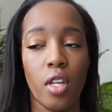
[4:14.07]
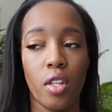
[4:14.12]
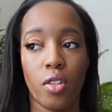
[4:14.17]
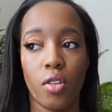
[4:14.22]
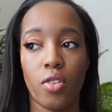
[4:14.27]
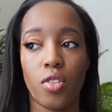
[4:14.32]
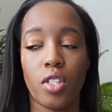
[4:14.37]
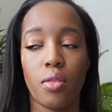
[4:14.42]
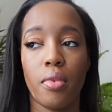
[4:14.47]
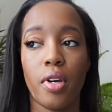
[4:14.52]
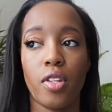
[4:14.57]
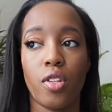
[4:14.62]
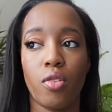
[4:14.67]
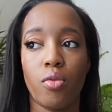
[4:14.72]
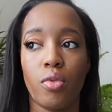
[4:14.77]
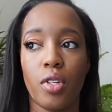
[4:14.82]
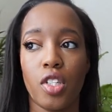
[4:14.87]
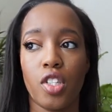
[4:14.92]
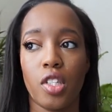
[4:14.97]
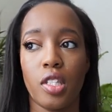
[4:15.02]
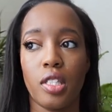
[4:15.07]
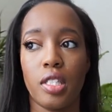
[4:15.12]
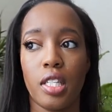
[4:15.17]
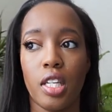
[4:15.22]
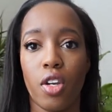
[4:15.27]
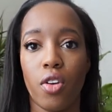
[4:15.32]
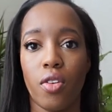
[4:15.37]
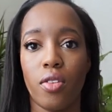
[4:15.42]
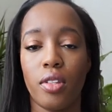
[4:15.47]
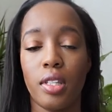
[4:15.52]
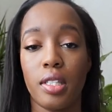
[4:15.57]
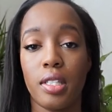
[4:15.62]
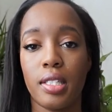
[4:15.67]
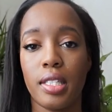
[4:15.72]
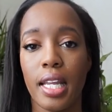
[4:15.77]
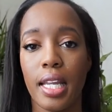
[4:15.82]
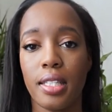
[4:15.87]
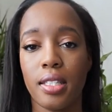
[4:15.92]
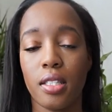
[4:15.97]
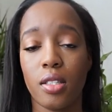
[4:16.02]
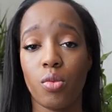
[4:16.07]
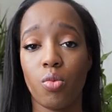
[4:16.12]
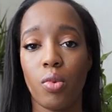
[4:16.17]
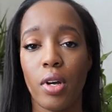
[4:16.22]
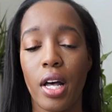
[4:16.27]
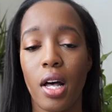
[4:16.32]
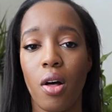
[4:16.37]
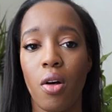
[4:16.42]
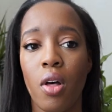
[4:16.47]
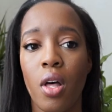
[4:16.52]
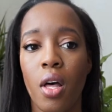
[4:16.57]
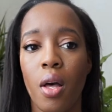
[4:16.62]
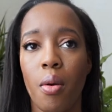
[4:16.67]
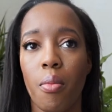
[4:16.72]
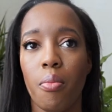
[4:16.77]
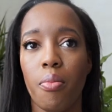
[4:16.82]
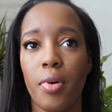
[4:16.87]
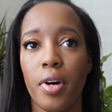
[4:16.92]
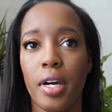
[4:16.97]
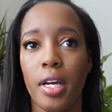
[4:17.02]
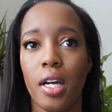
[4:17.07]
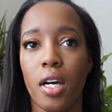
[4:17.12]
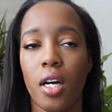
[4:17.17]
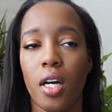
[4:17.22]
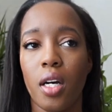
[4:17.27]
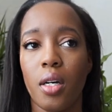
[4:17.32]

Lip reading: There's some other regions here in the States as well, but